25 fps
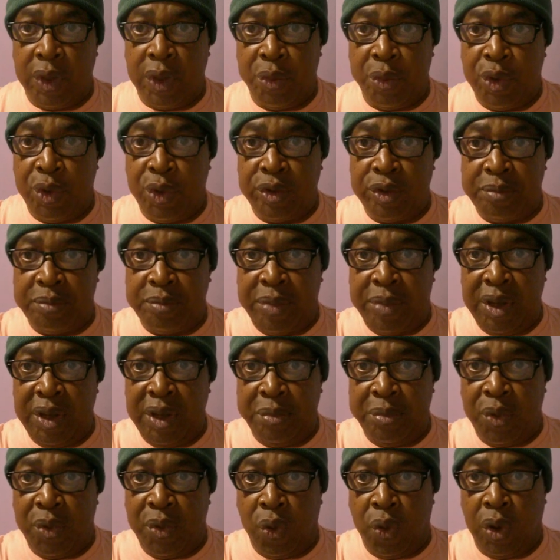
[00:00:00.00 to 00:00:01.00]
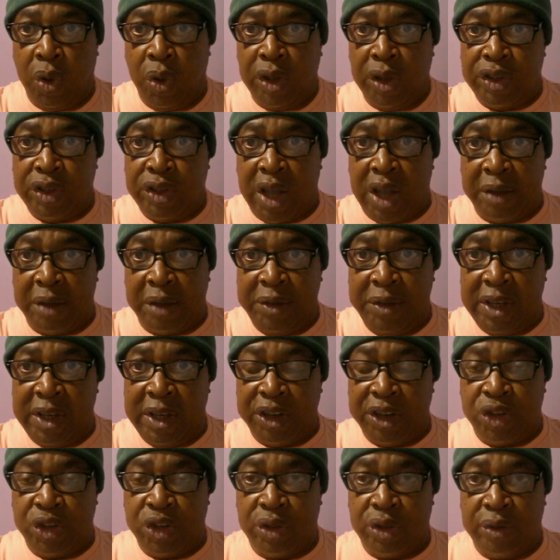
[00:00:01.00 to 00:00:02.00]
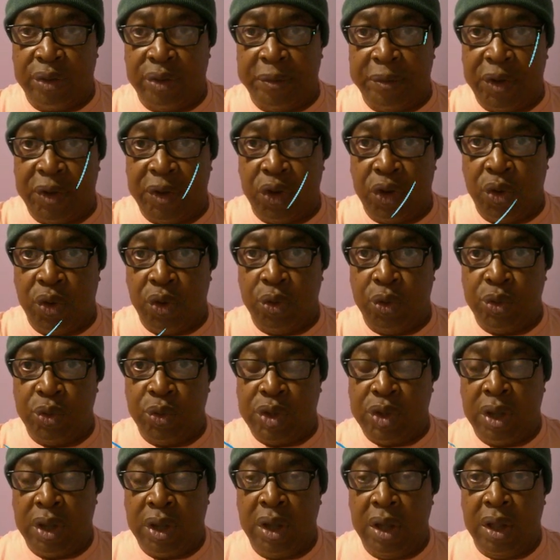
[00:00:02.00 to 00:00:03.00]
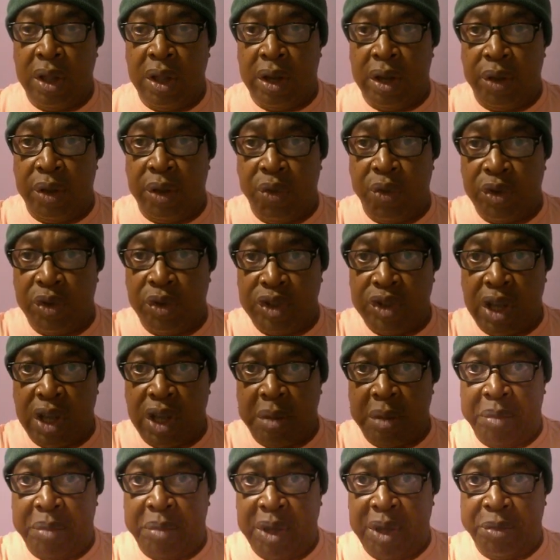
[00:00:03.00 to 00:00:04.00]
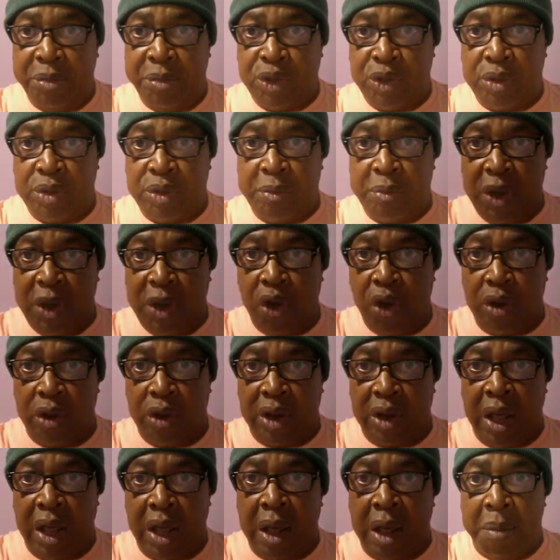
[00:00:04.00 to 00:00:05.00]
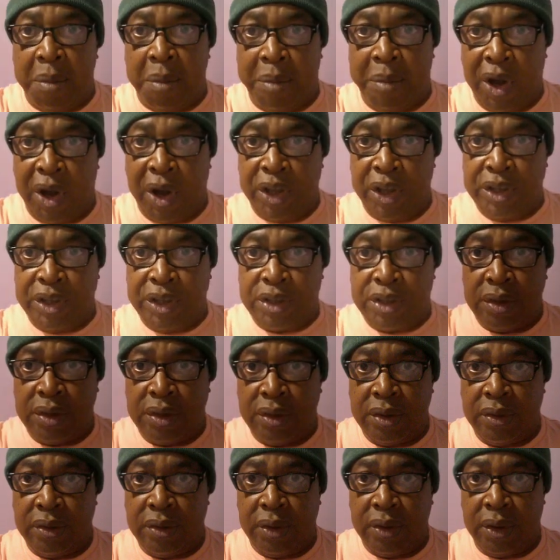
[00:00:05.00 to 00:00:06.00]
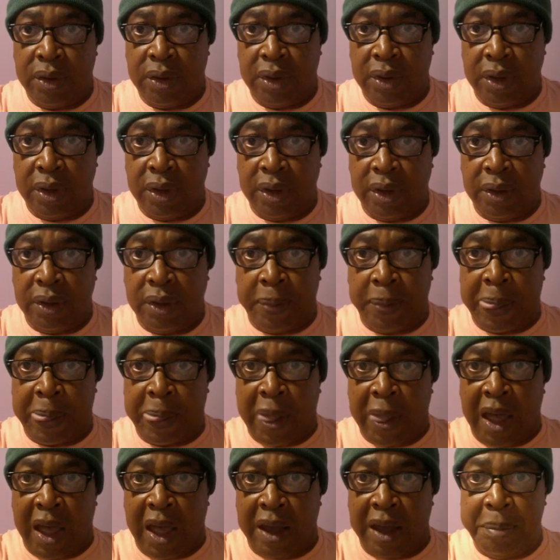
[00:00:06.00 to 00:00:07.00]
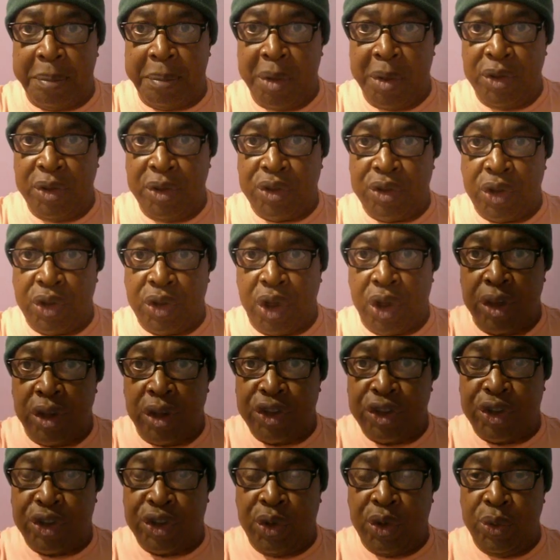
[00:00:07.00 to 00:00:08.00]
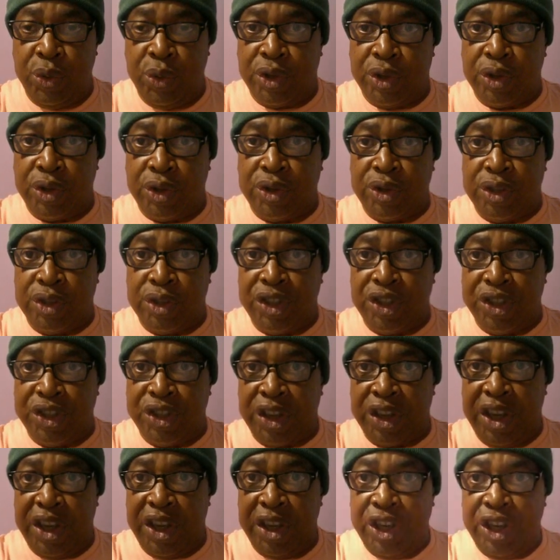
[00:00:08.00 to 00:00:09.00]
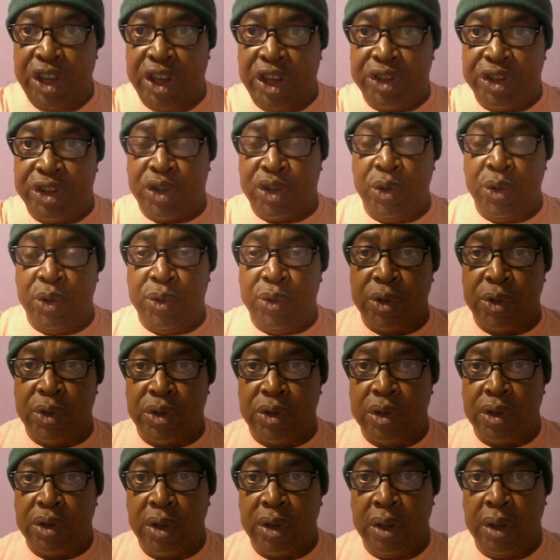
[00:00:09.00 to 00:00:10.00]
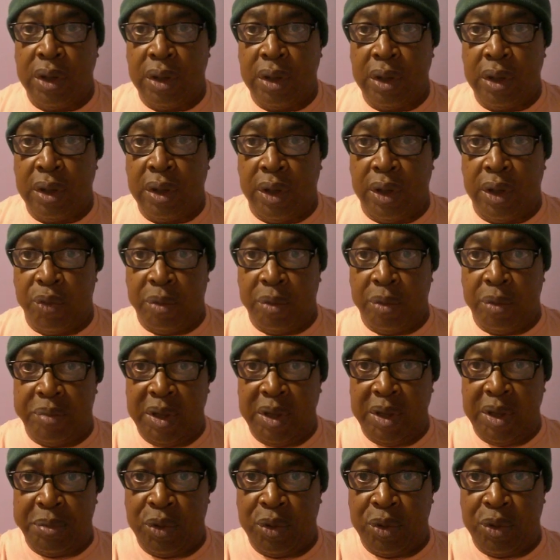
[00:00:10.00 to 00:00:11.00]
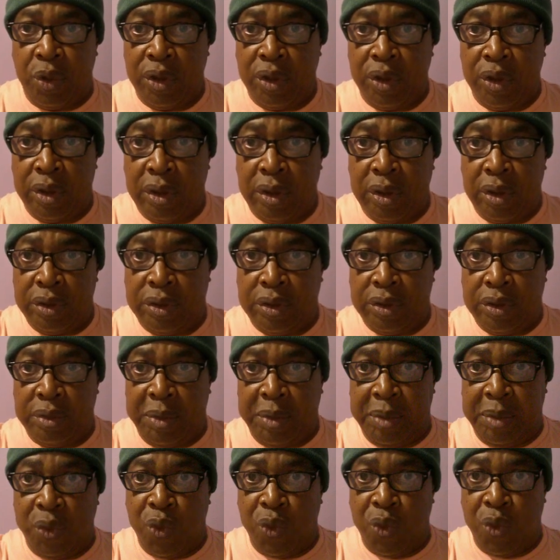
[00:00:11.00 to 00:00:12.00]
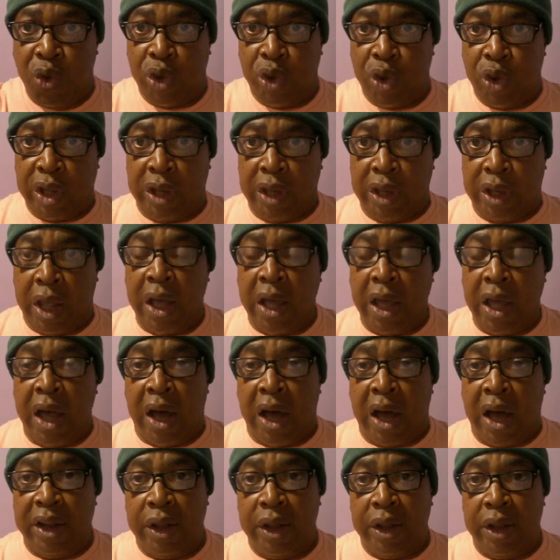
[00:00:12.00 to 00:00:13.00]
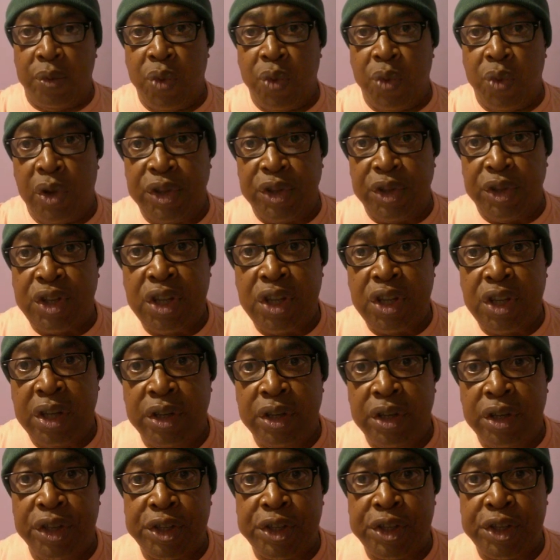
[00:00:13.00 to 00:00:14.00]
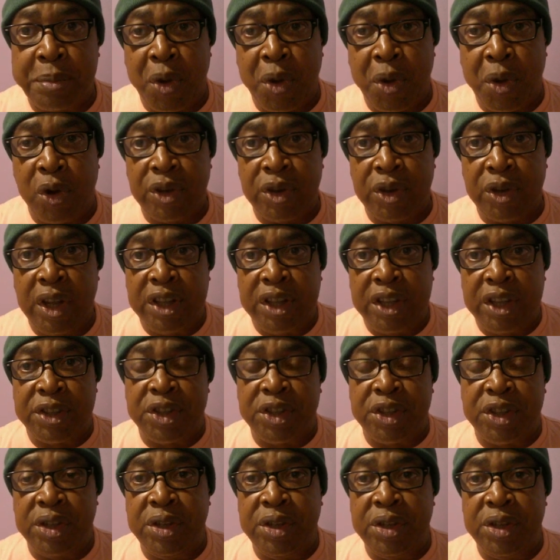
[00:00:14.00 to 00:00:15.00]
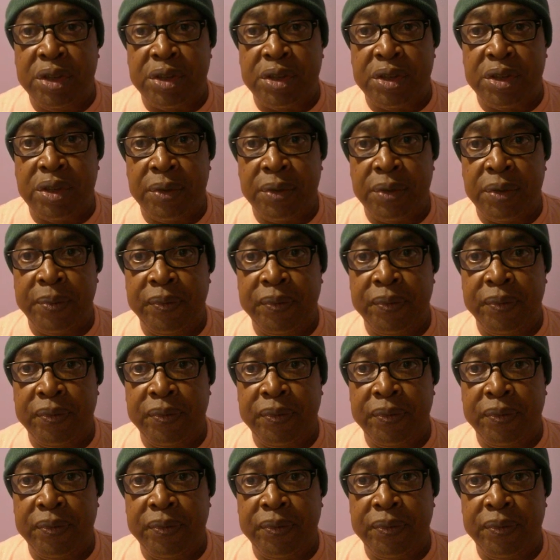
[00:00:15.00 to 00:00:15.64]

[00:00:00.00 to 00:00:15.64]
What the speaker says: They want people to have electric vehicles. They want people to be on bikes and motor scooters, these e-scooters. They want people to be walking, and they want these smart cities.